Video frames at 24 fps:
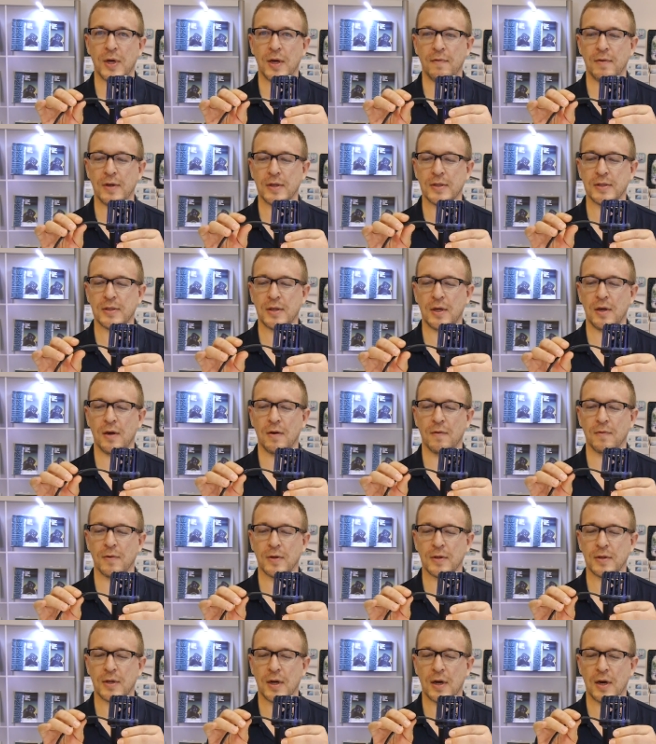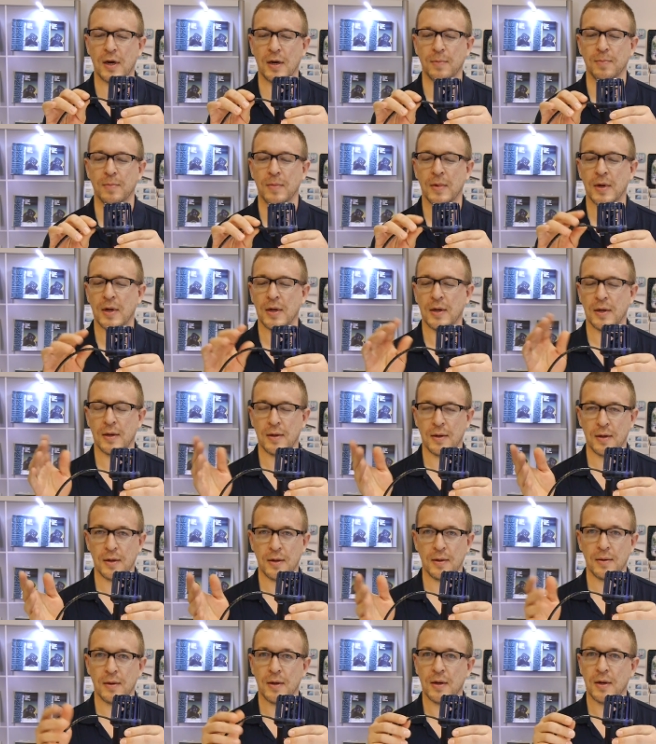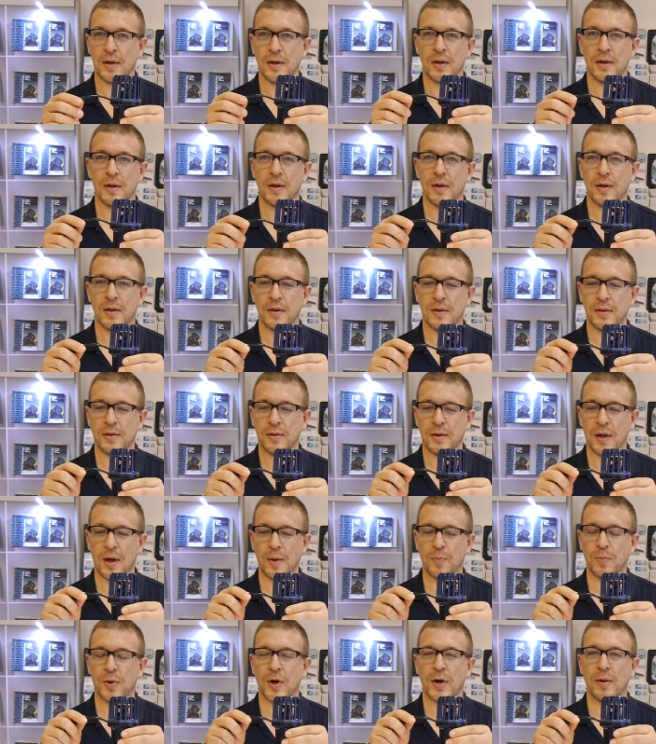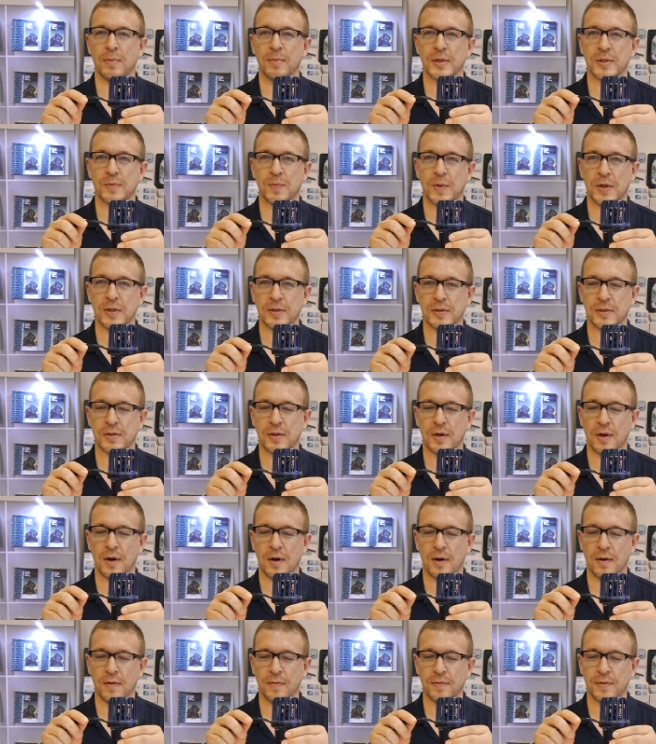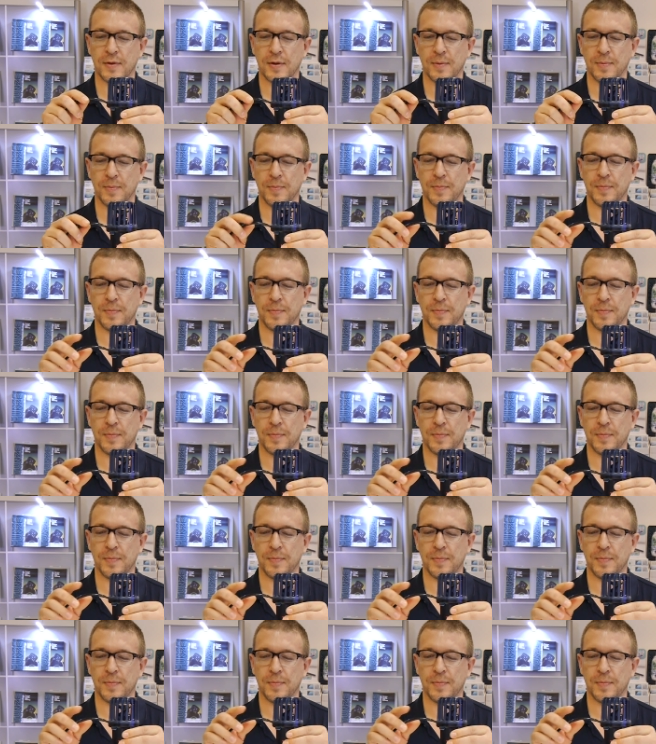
PVC over time, that problem has been solved.